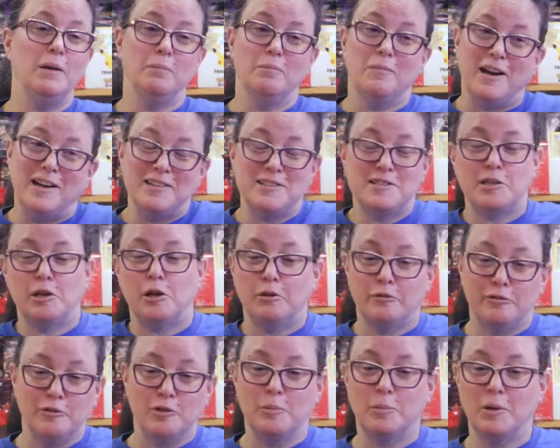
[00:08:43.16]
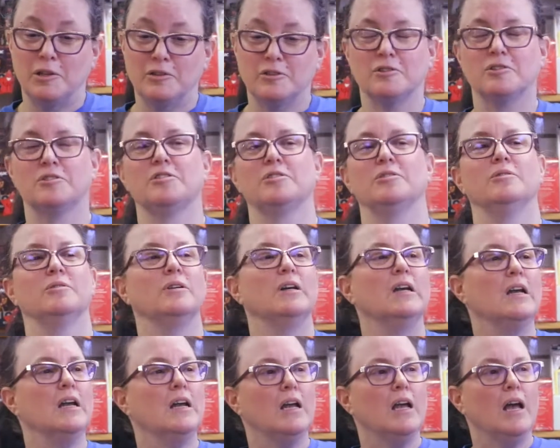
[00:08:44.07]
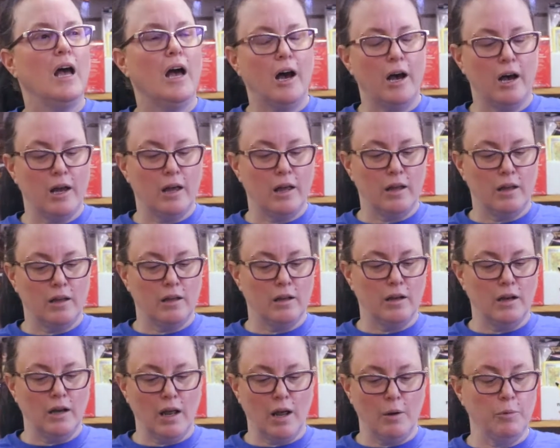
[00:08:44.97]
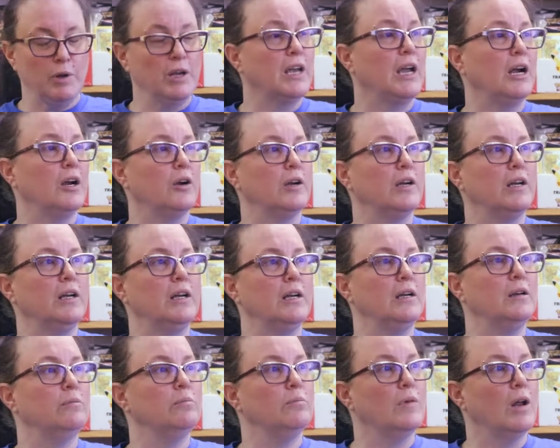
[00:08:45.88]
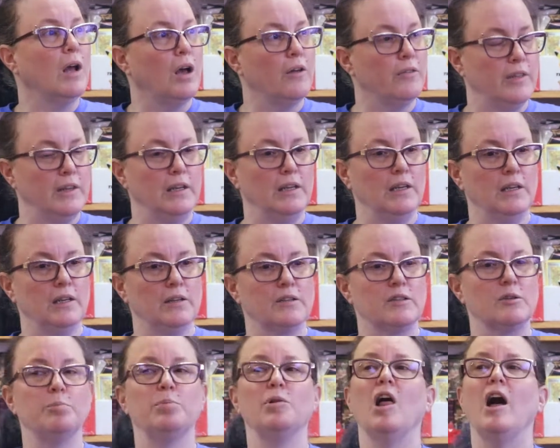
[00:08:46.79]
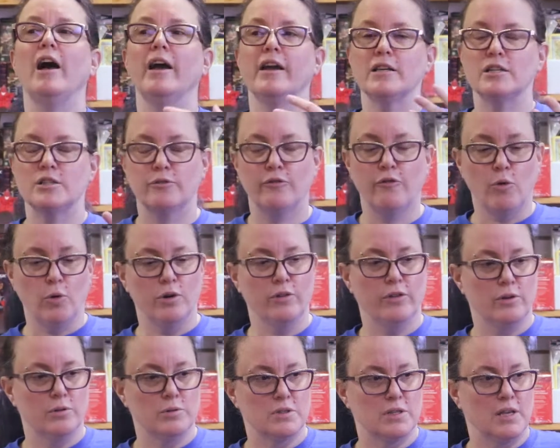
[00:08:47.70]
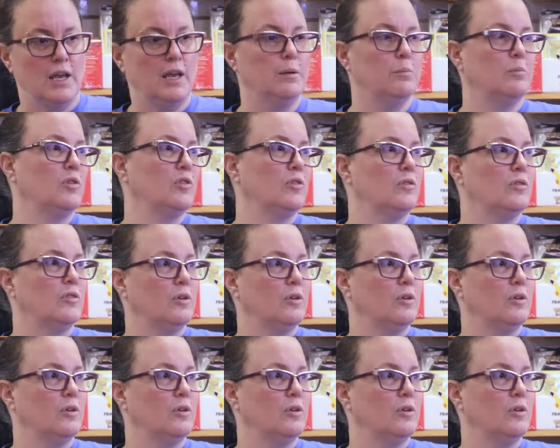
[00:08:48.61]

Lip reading: might sell for a month or two, and we carry the supplies for those games.